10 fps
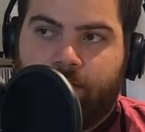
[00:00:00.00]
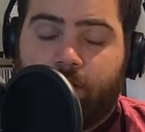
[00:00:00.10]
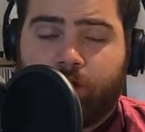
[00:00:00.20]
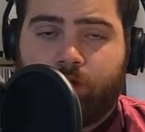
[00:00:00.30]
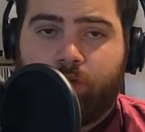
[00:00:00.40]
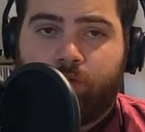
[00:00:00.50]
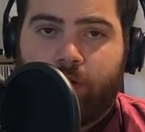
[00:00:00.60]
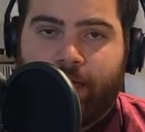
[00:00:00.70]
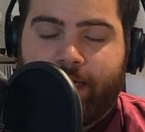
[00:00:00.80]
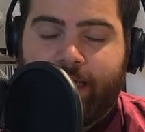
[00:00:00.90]
also
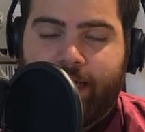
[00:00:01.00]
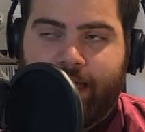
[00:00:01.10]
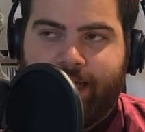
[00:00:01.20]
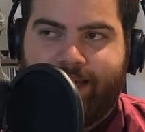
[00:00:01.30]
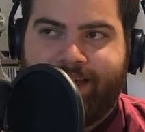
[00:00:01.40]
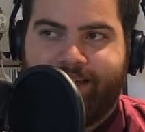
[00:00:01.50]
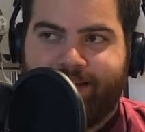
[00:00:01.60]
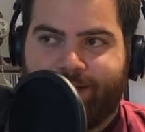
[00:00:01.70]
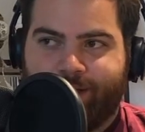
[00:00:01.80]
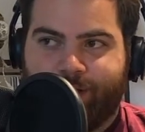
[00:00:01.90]
AKA,
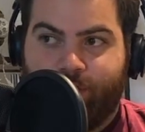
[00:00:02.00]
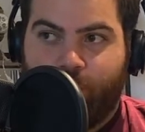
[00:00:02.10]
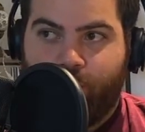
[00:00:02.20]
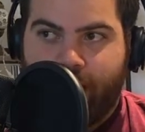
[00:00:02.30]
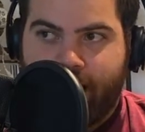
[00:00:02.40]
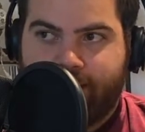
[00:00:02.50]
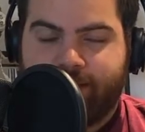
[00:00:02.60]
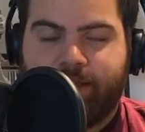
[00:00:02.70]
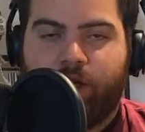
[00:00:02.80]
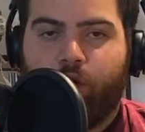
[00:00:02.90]
also known as
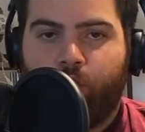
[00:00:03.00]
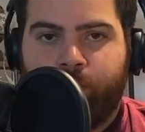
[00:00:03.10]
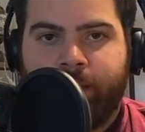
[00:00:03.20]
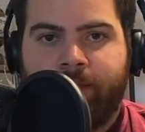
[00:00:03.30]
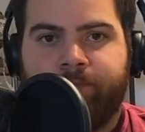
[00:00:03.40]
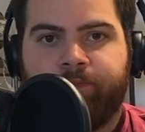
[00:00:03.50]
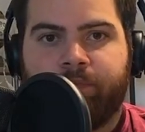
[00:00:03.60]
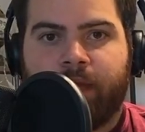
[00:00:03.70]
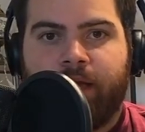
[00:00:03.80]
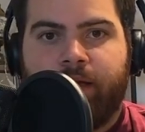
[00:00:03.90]
Ooby.
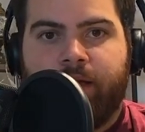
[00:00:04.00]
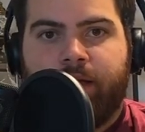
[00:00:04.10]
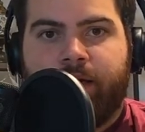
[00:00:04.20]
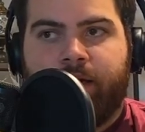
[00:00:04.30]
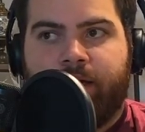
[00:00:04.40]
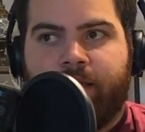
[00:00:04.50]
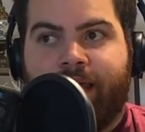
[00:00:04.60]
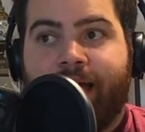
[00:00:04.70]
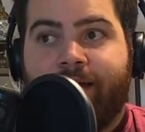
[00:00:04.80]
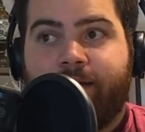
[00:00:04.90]

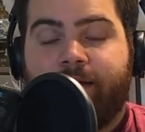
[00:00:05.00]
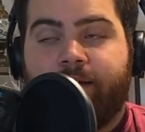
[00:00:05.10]
That